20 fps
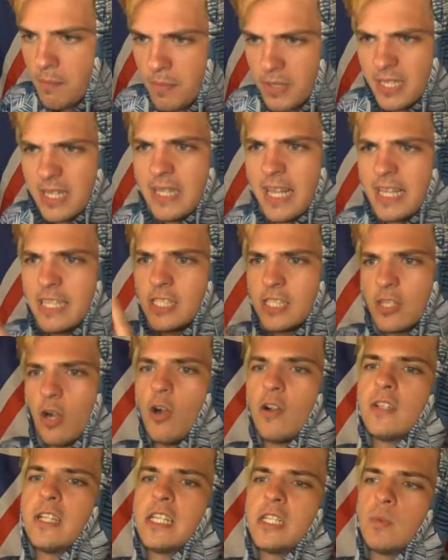But then they
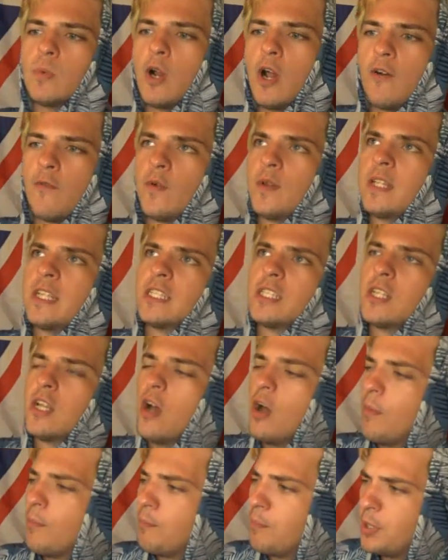start this one off on this
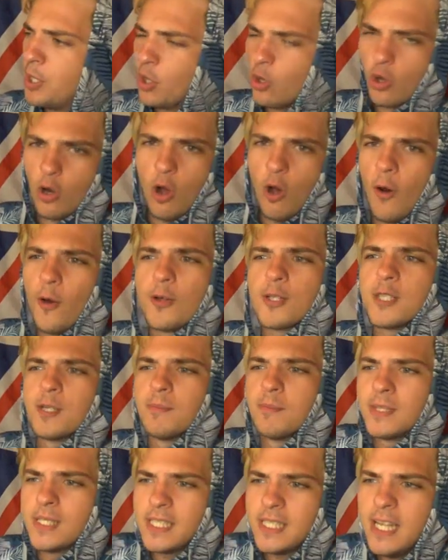pure
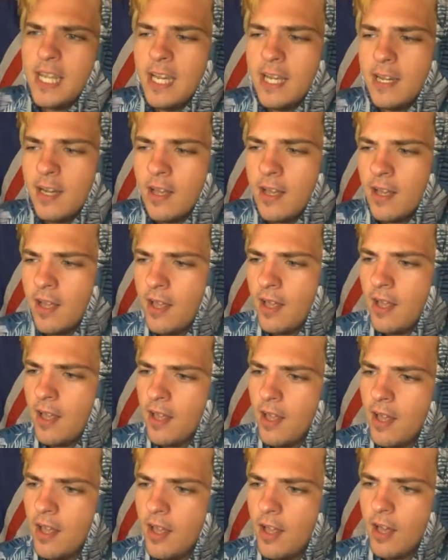wholesome scene
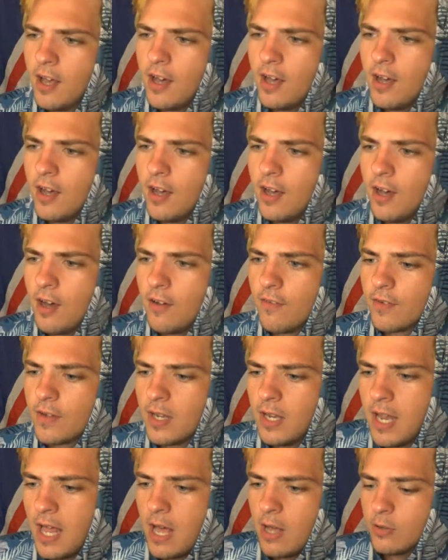of
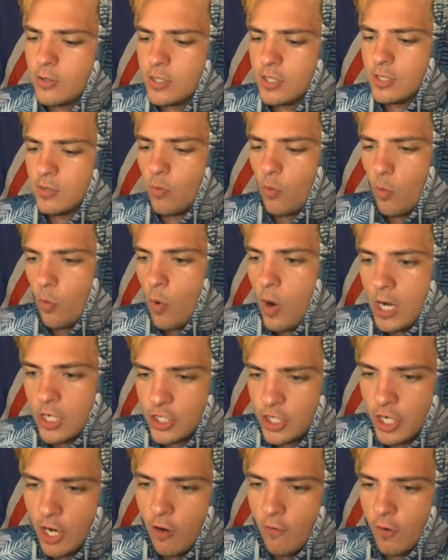Klaus
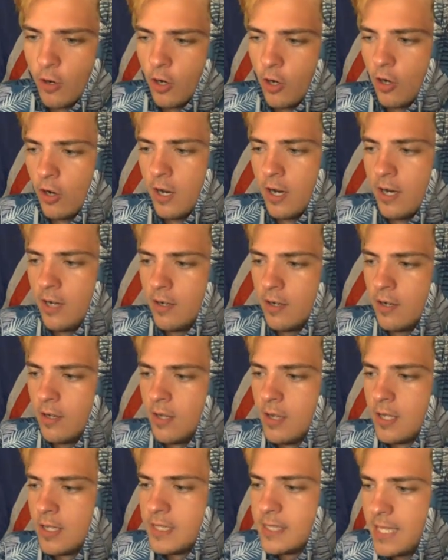watching over her and
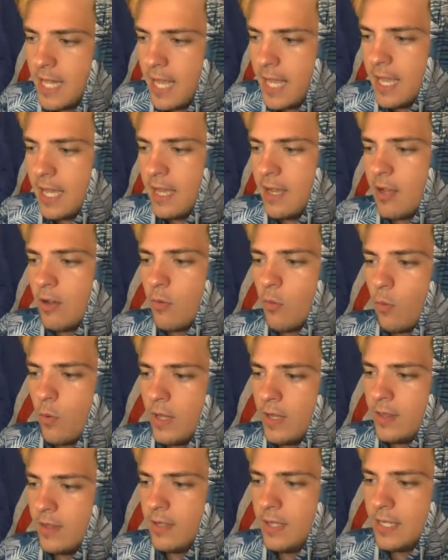staying
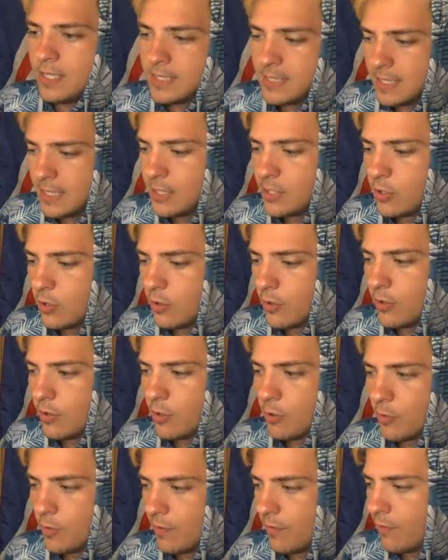with his sister
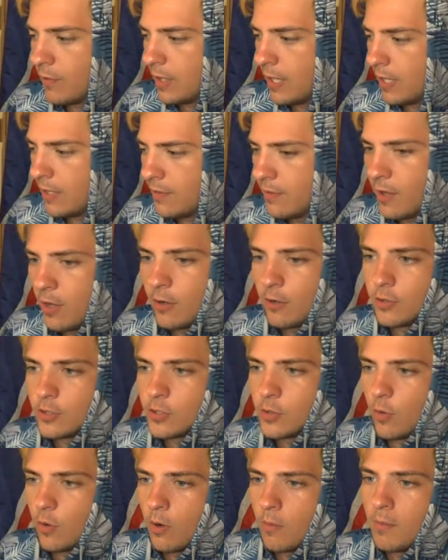through the freaking
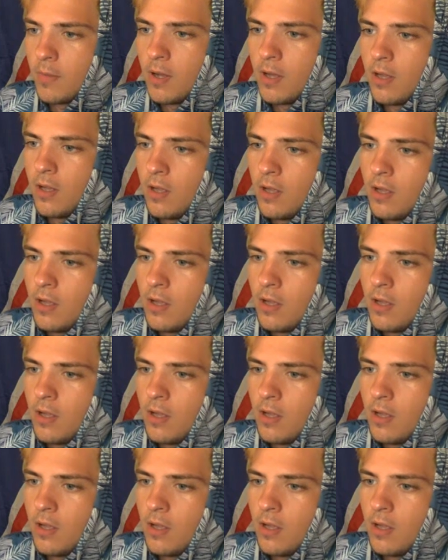thunderstorm.